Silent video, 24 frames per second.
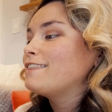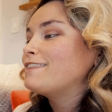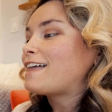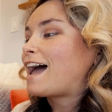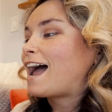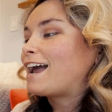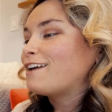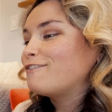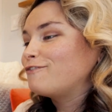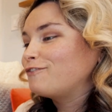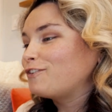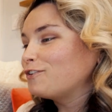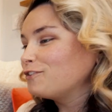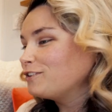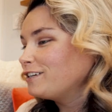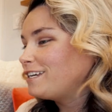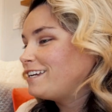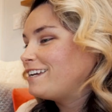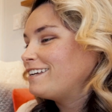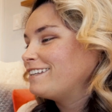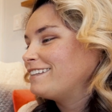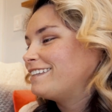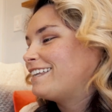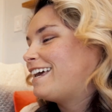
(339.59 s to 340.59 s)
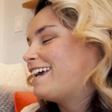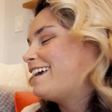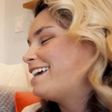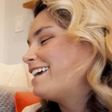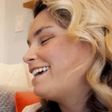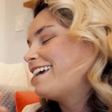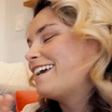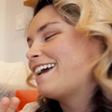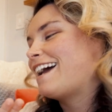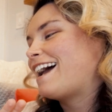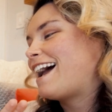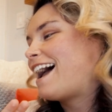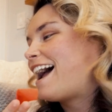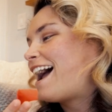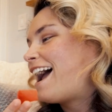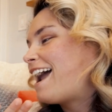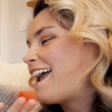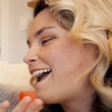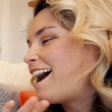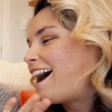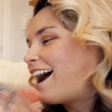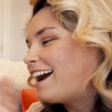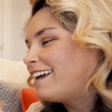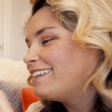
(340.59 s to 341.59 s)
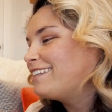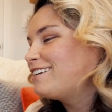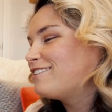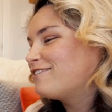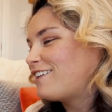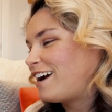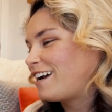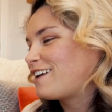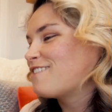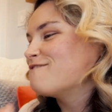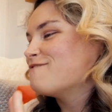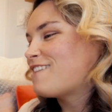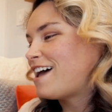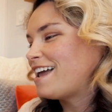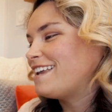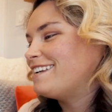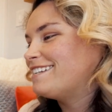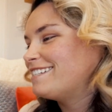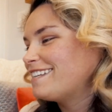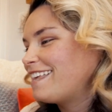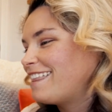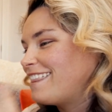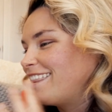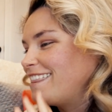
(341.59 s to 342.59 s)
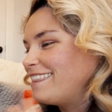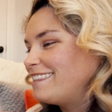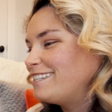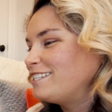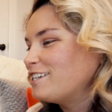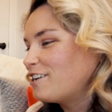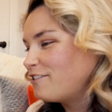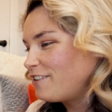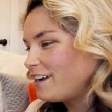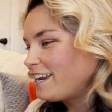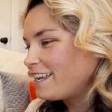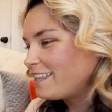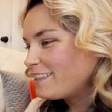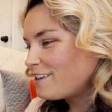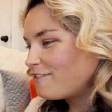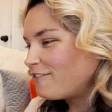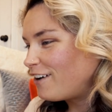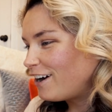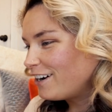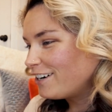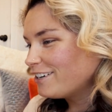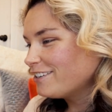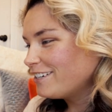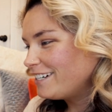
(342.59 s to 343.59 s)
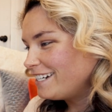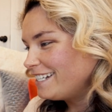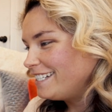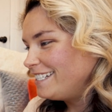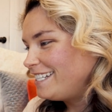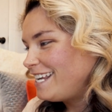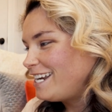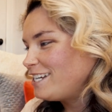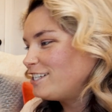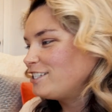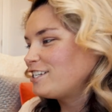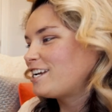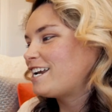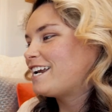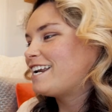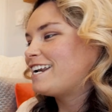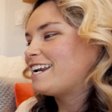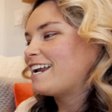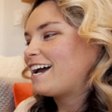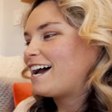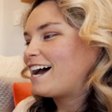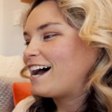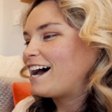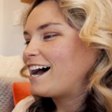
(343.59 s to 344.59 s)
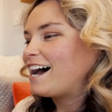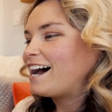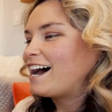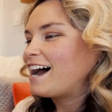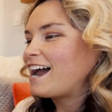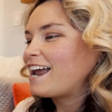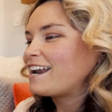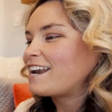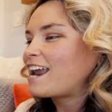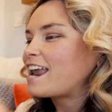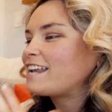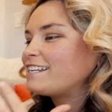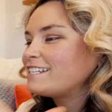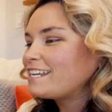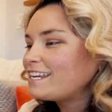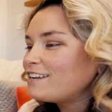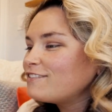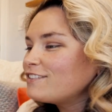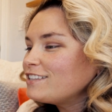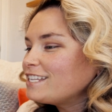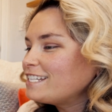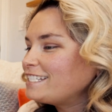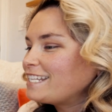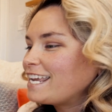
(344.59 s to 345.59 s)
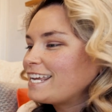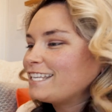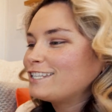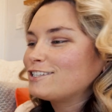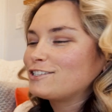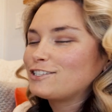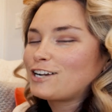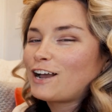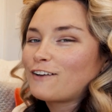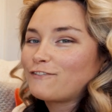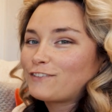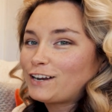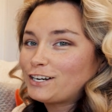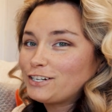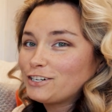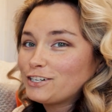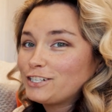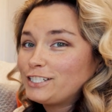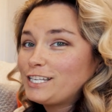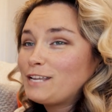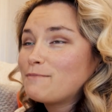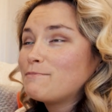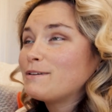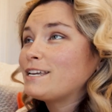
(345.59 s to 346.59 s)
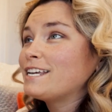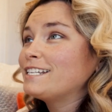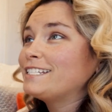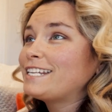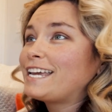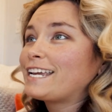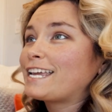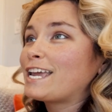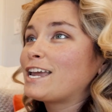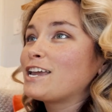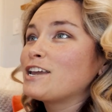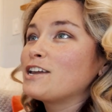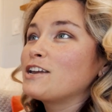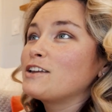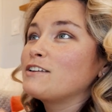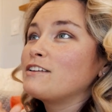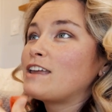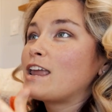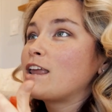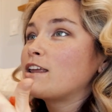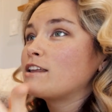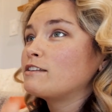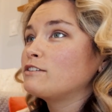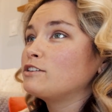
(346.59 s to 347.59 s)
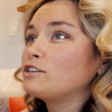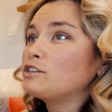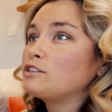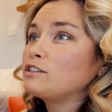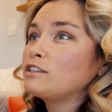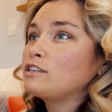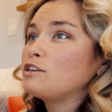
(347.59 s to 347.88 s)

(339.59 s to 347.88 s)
I fully like I highly recommend doing the margarita station uh, and and even to take the shot find your seat because like it,